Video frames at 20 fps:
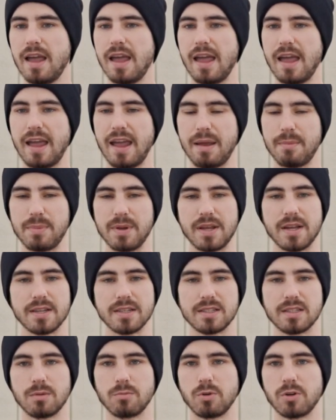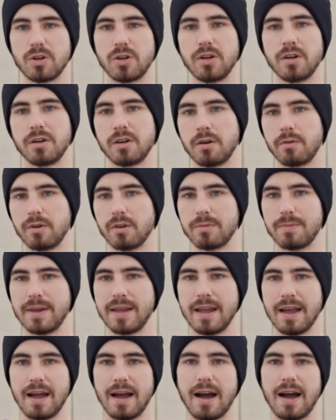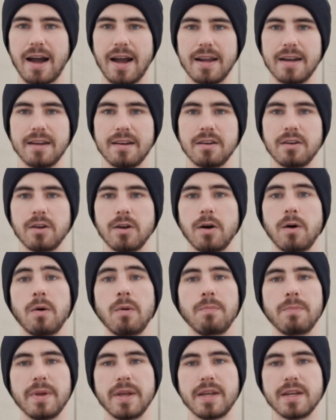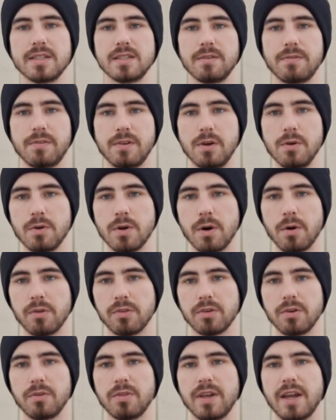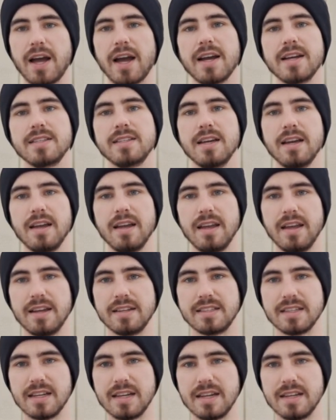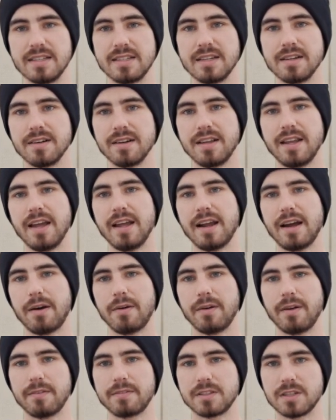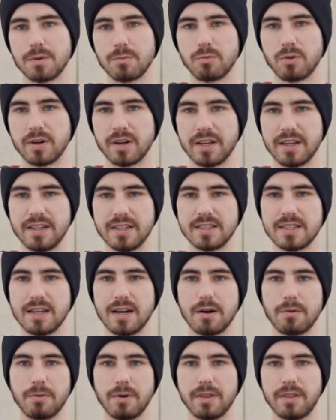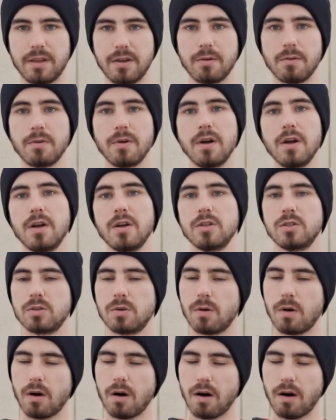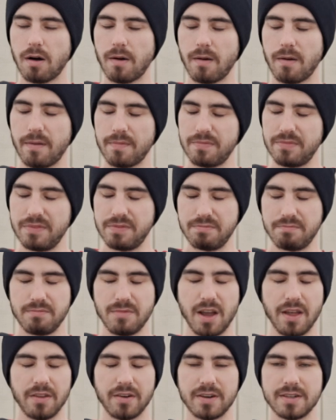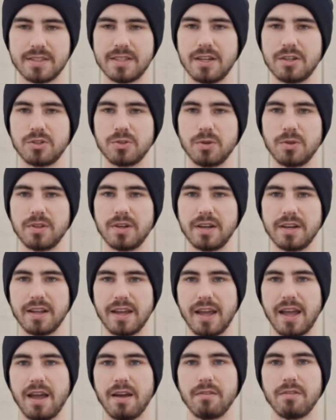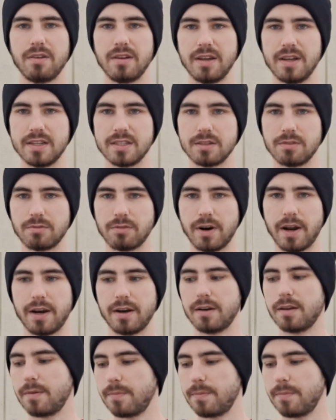and because someone couldn't go with me, I didn't go, because if you go through the ice, it's easier to get out if someone is there with you. So another essential thing to have is a friend.